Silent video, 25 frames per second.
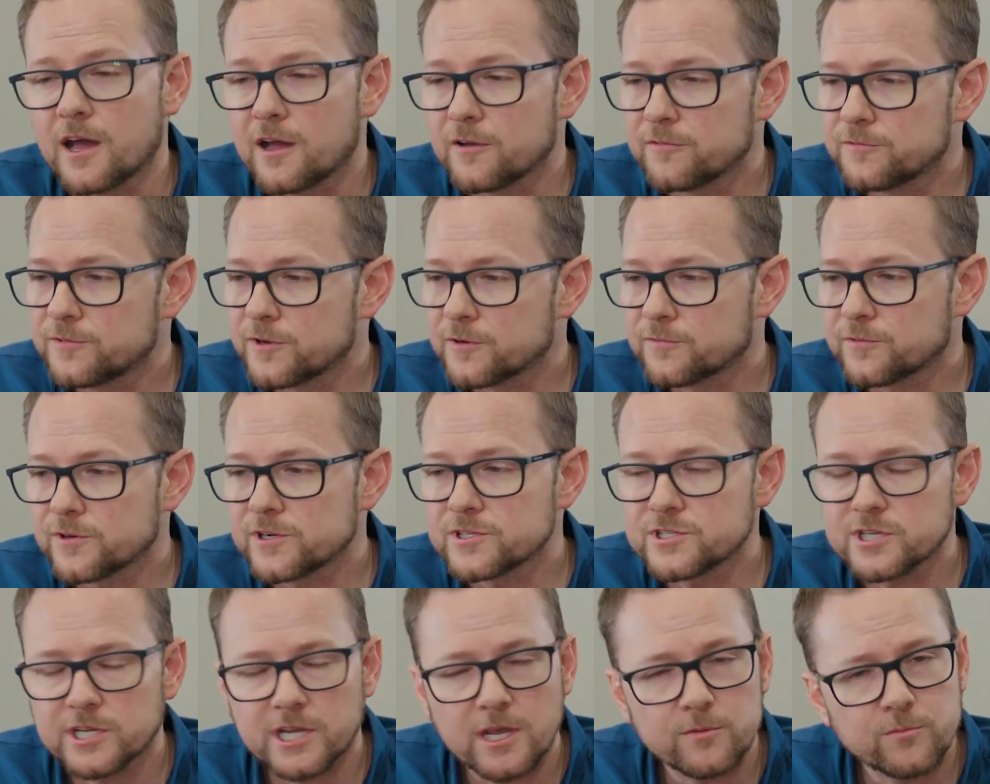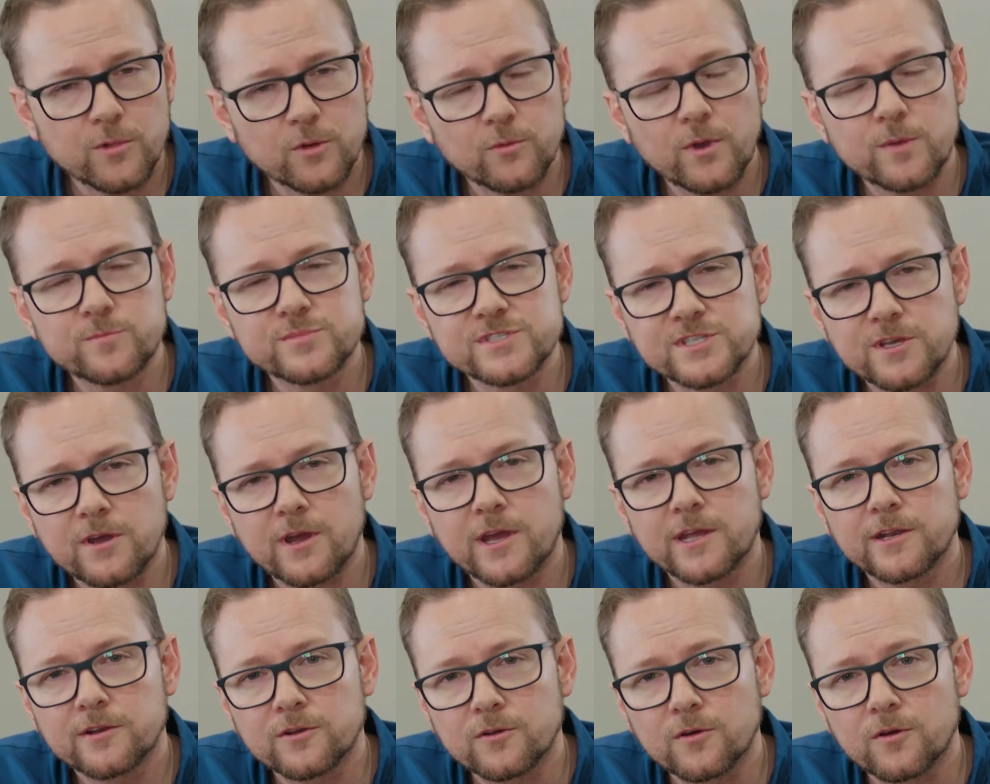feel free to check out my
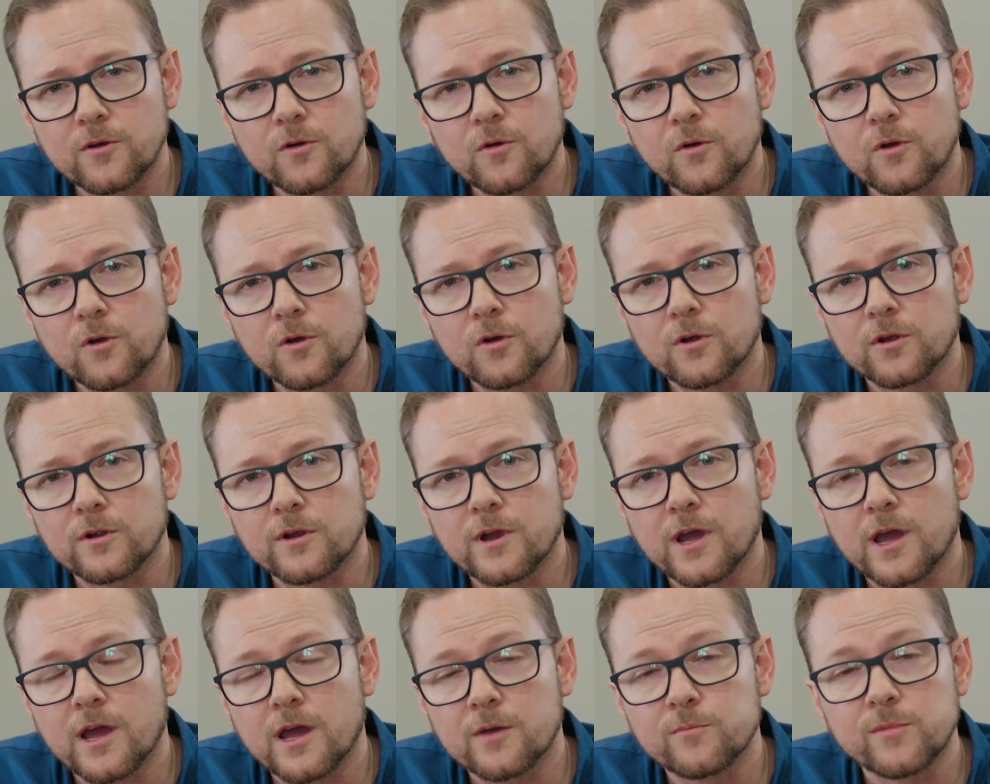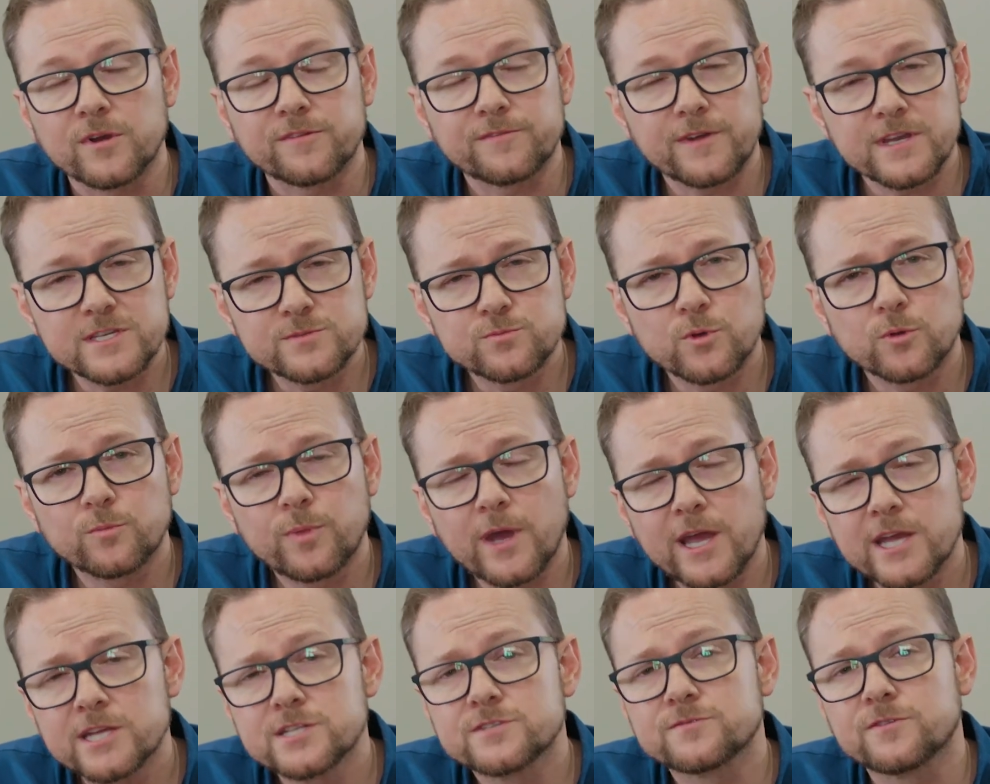website or my Facebook
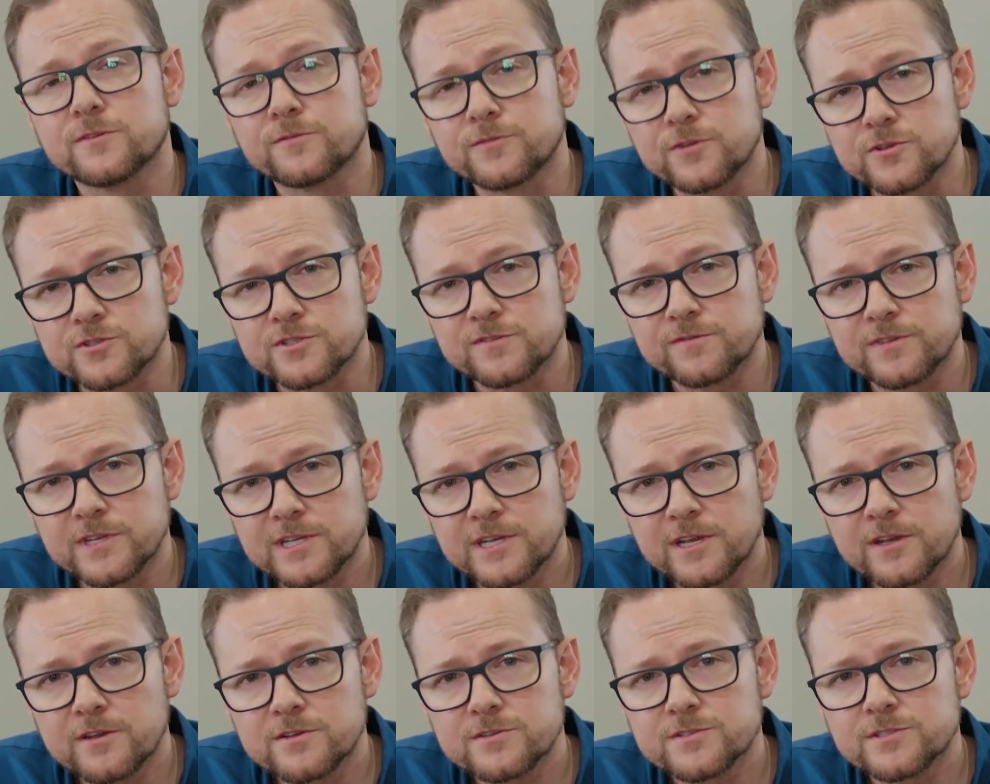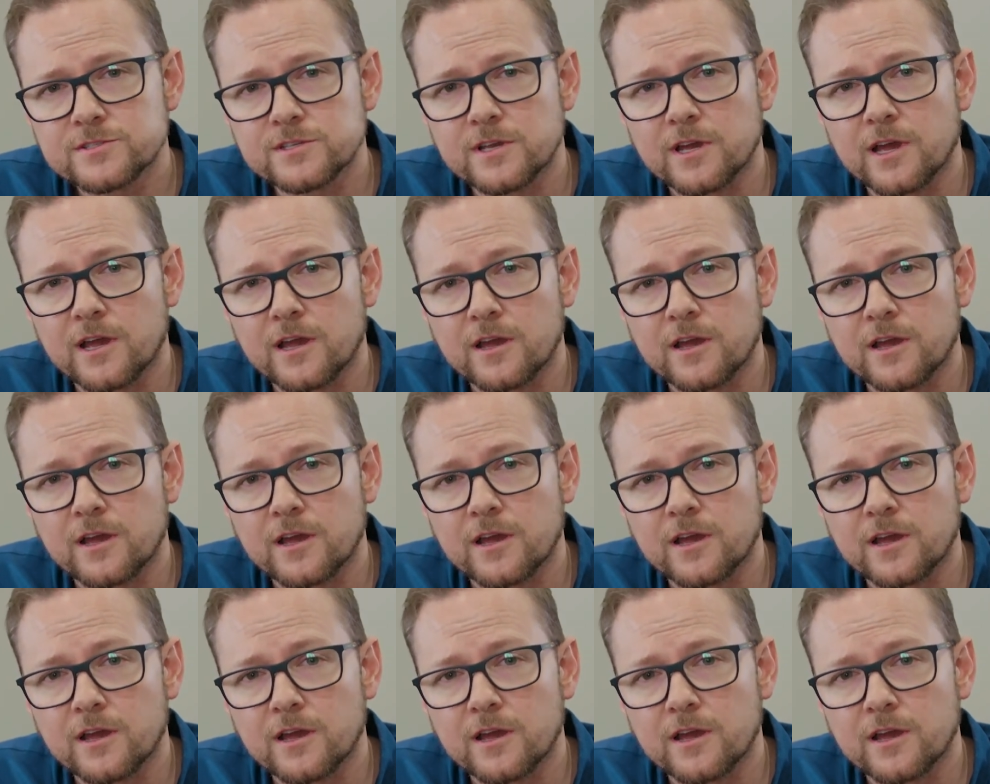page for future videos,